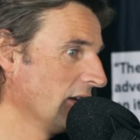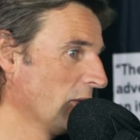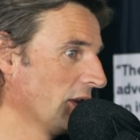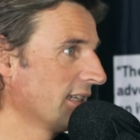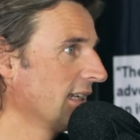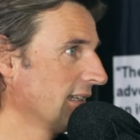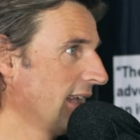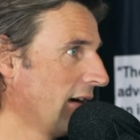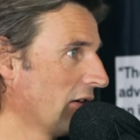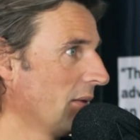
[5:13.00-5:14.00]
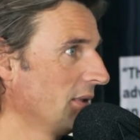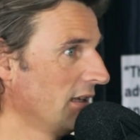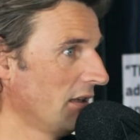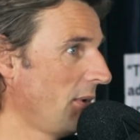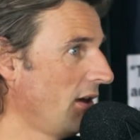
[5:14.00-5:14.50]
what they see as the outcome, and the
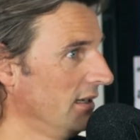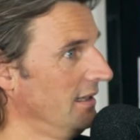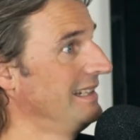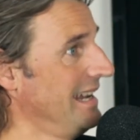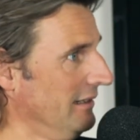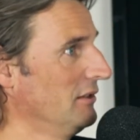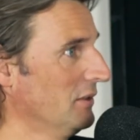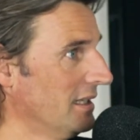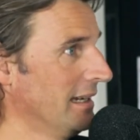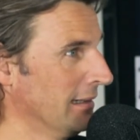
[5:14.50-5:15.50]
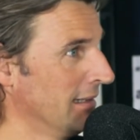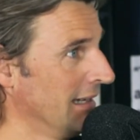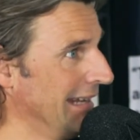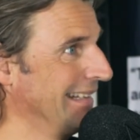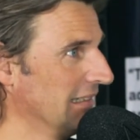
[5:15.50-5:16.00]
other part is the technical
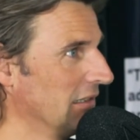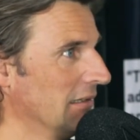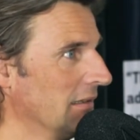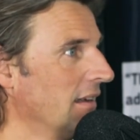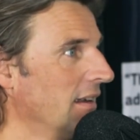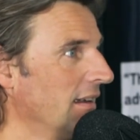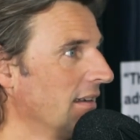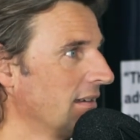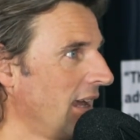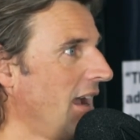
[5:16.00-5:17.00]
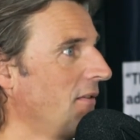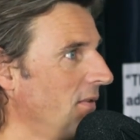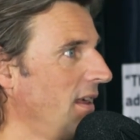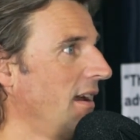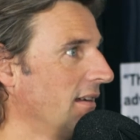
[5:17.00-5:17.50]
skill to have
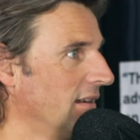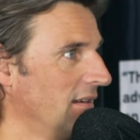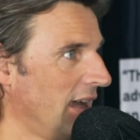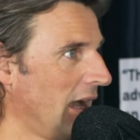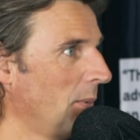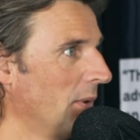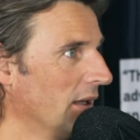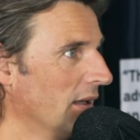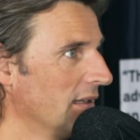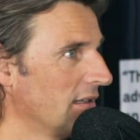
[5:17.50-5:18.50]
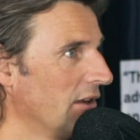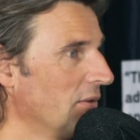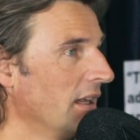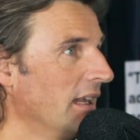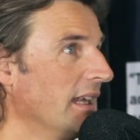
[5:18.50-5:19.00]
that happen. And so
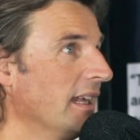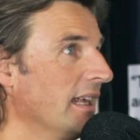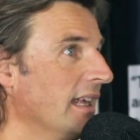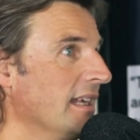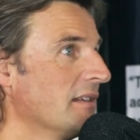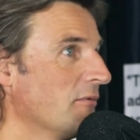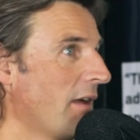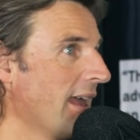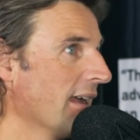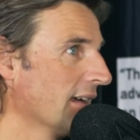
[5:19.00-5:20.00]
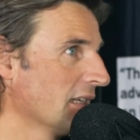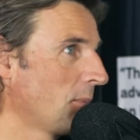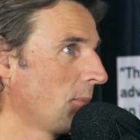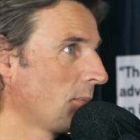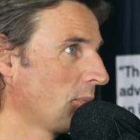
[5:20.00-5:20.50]
is AI's
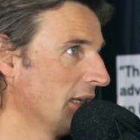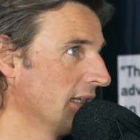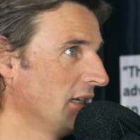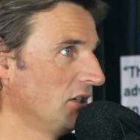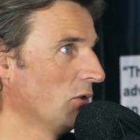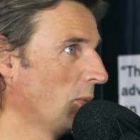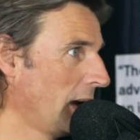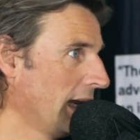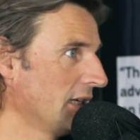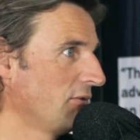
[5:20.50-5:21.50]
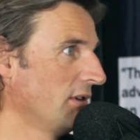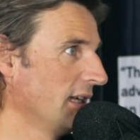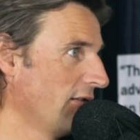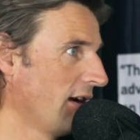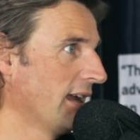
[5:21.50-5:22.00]
position or place
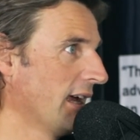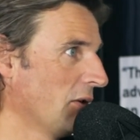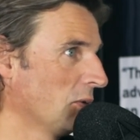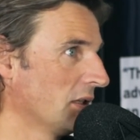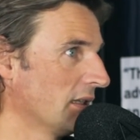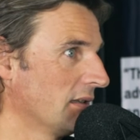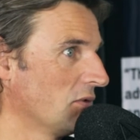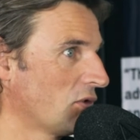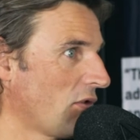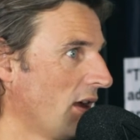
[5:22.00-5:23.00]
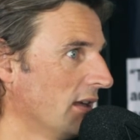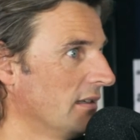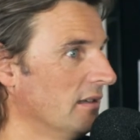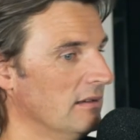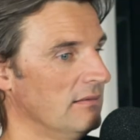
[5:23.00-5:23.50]
really right now trying
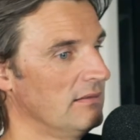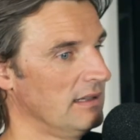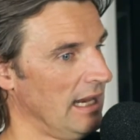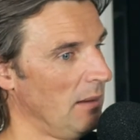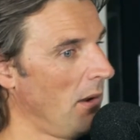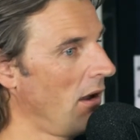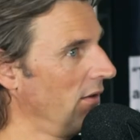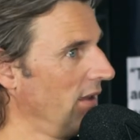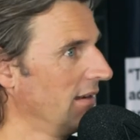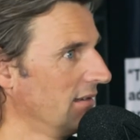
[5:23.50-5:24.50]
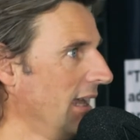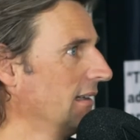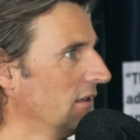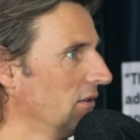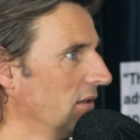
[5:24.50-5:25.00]
to take part of that
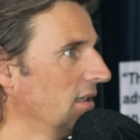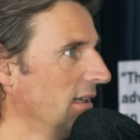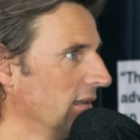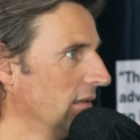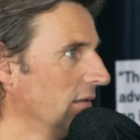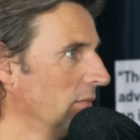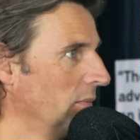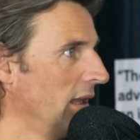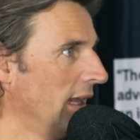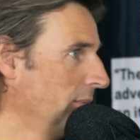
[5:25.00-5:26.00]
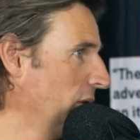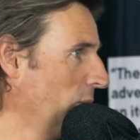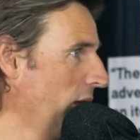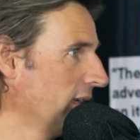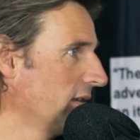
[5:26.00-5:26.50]
technical skill element
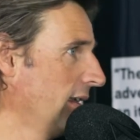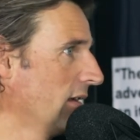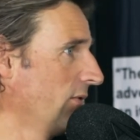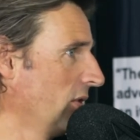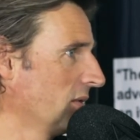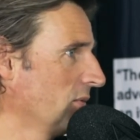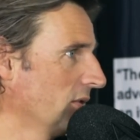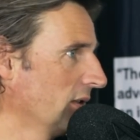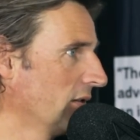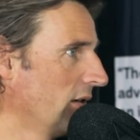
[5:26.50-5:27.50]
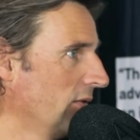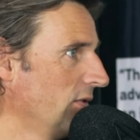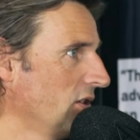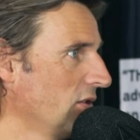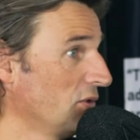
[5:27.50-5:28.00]
away so they can focus more on the creative
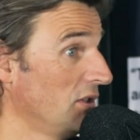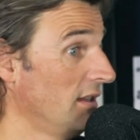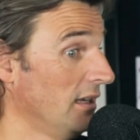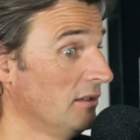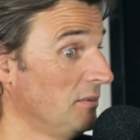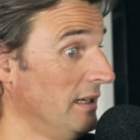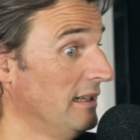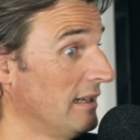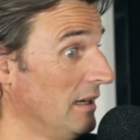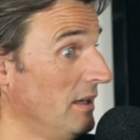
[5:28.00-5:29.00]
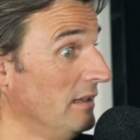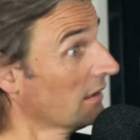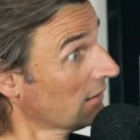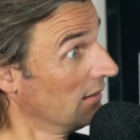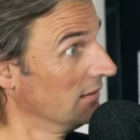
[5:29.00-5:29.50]
vision, or do you think ultimately it's going to be
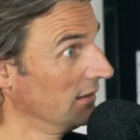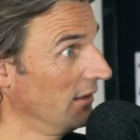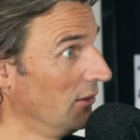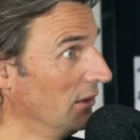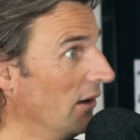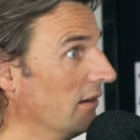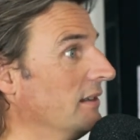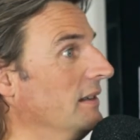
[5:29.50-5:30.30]
the whole lot?